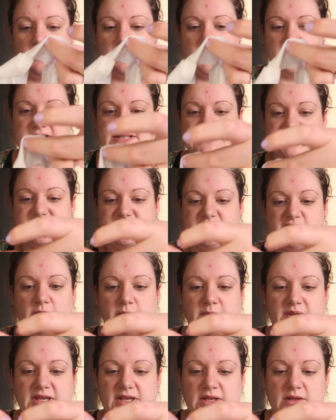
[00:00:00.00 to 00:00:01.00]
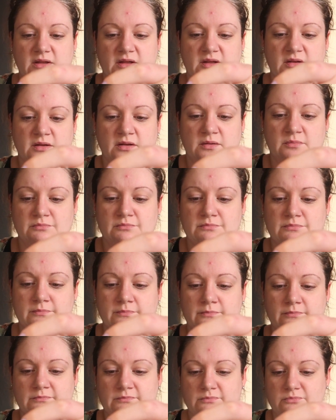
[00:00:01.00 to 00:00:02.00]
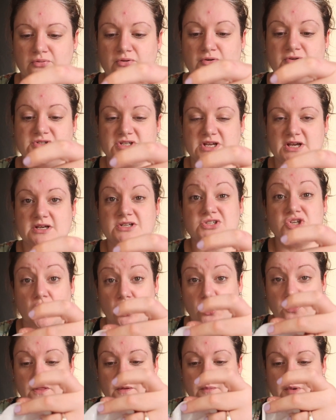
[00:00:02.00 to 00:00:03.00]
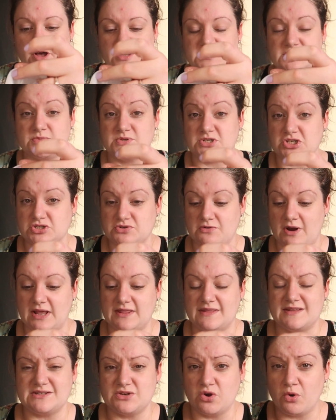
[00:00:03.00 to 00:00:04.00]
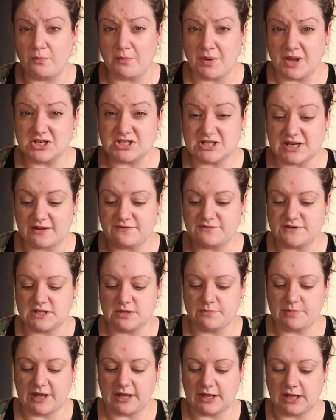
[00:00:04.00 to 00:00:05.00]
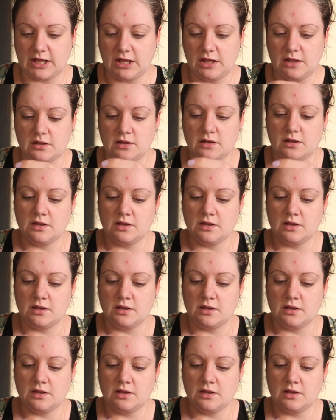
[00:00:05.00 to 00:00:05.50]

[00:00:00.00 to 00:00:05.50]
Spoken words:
like serum-y product on the mask, which is great. There's not much left in the packet.